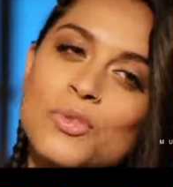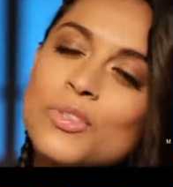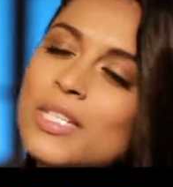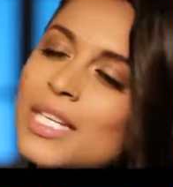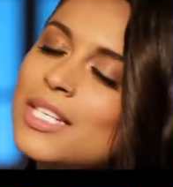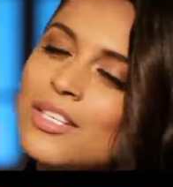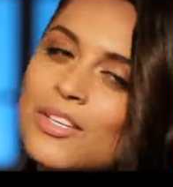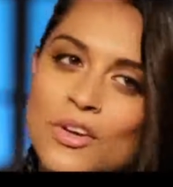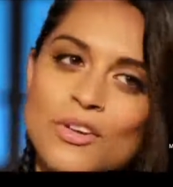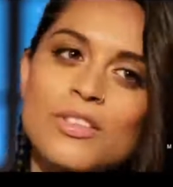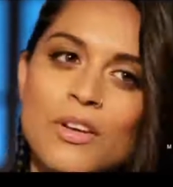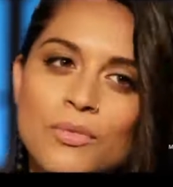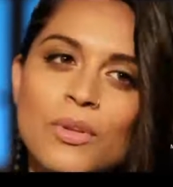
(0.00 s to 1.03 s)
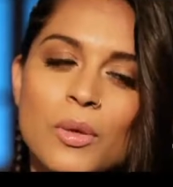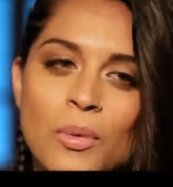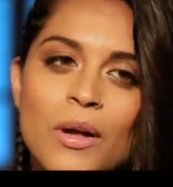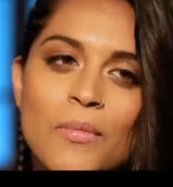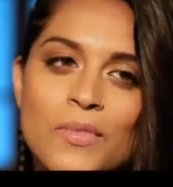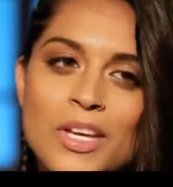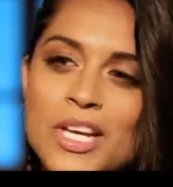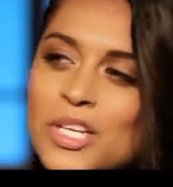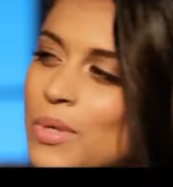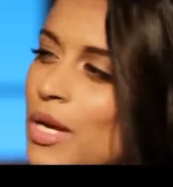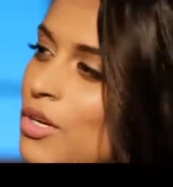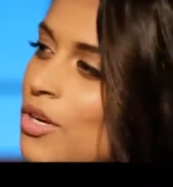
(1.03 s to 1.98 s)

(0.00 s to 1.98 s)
You need to know yourself really well. So I